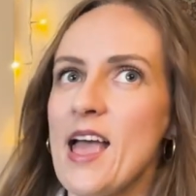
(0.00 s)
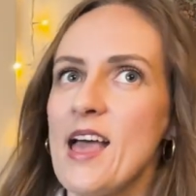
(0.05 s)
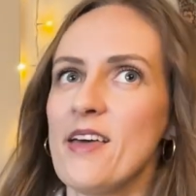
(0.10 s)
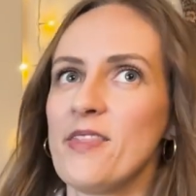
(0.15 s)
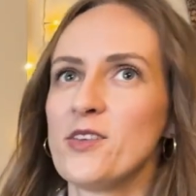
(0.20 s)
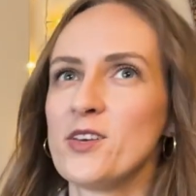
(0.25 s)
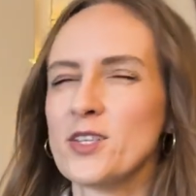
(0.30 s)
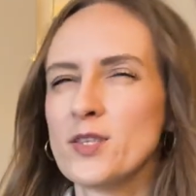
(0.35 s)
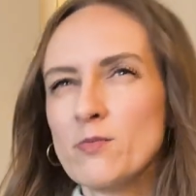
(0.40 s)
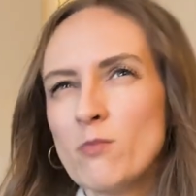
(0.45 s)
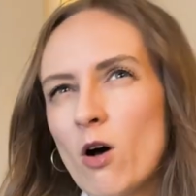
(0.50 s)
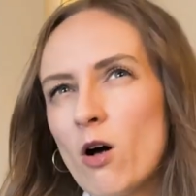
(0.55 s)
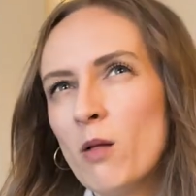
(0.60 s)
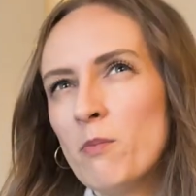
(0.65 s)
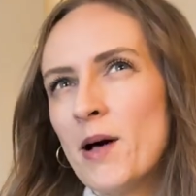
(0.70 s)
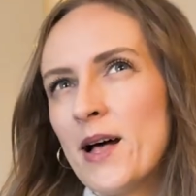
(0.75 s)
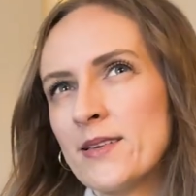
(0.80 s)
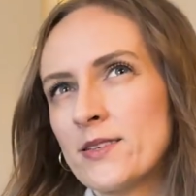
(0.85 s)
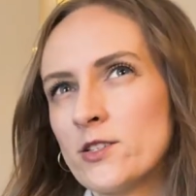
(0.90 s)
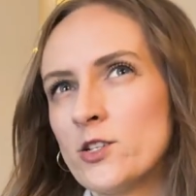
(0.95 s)
The small
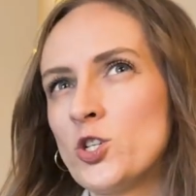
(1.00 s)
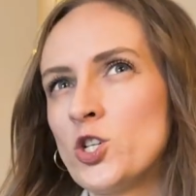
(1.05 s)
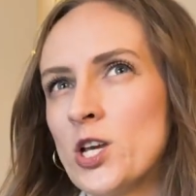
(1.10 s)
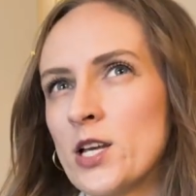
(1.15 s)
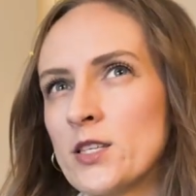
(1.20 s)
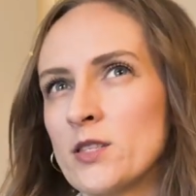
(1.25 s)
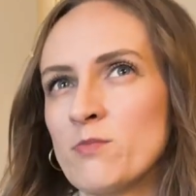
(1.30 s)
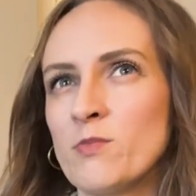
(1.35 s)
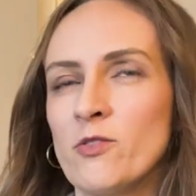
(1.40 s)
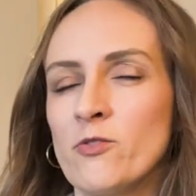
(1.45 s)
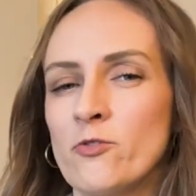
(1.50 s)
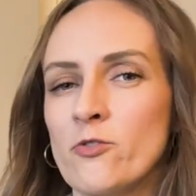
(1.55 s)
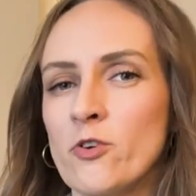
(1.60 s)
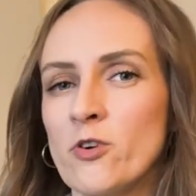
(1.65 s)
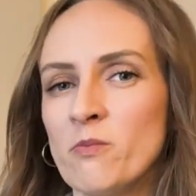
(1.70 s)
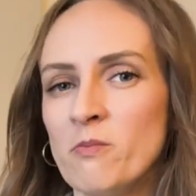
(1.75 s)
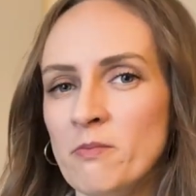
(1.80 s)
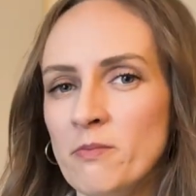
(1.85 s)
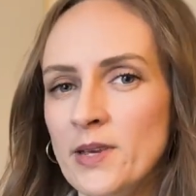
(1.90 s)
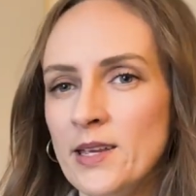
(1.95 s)
bust adjustment for
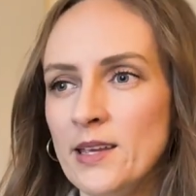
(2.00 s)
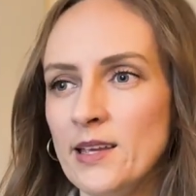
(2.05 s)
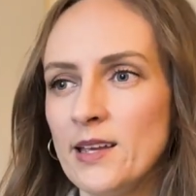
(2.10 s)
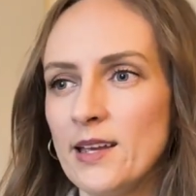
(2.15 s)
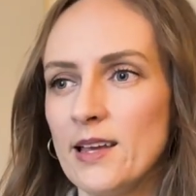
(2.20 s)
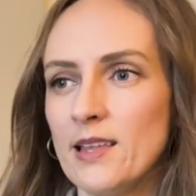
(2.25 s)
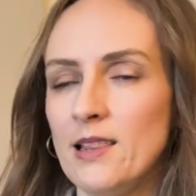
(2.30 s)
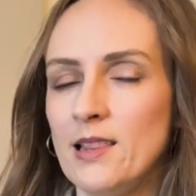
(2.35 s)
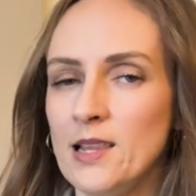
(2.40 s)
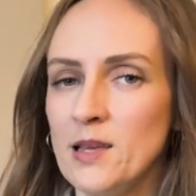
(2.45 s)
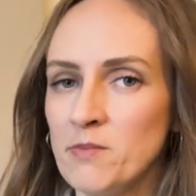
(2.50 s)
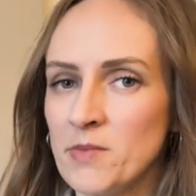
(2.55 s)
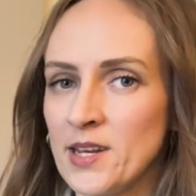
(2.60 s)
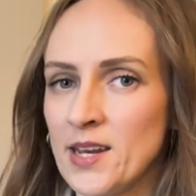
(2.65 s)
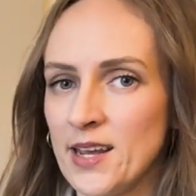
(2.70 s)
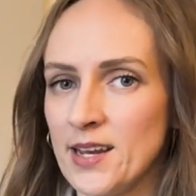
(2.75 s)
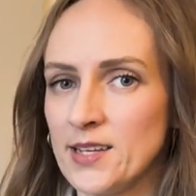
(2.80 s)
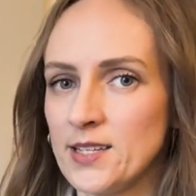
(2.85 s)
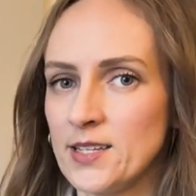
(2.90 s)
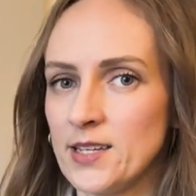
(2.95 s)
me
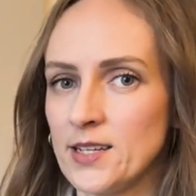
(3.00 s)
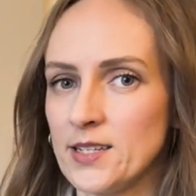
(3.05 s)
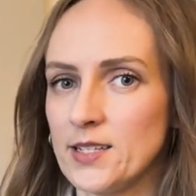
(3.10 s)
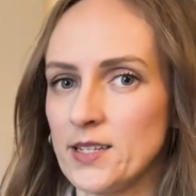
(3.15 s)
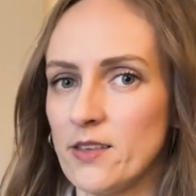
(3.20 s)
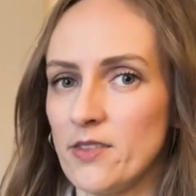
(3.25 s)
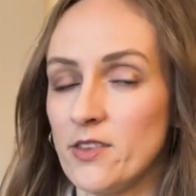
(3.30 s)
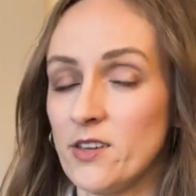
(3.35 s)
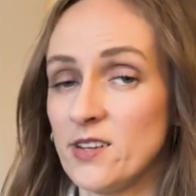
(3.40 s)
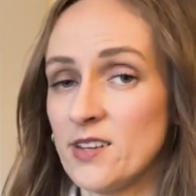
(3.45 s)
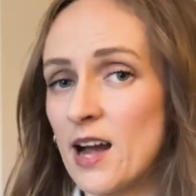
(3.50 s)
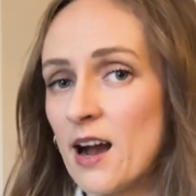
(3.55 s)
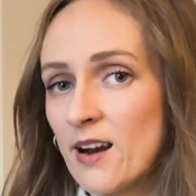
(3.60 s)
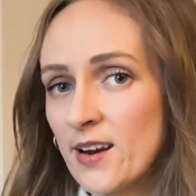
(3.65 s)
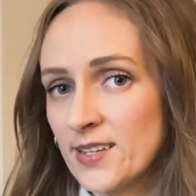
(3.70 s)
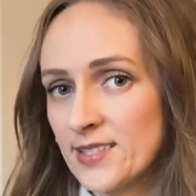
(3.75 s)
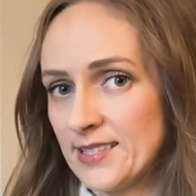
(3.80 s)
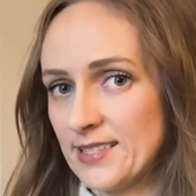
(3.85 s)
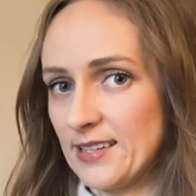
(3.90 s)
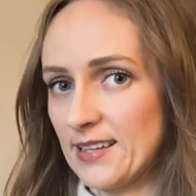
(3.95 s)
eliminated the
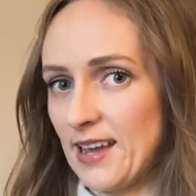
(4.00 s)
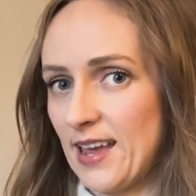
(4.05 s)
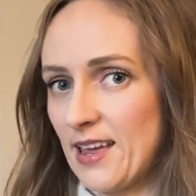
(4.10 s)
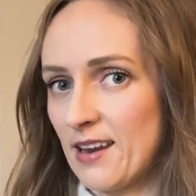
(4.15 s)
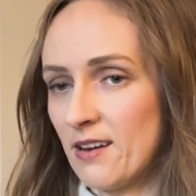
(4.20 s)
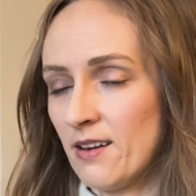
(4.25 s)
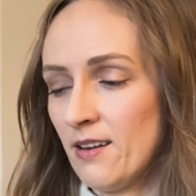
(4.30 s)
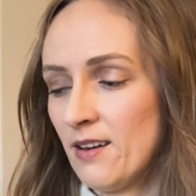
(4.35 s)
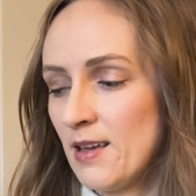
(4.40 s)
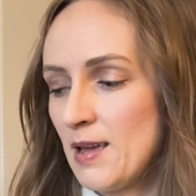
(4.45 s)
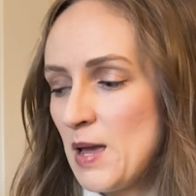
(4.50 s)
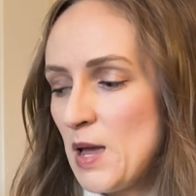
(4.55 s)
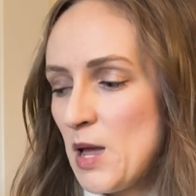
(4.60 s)
darts again,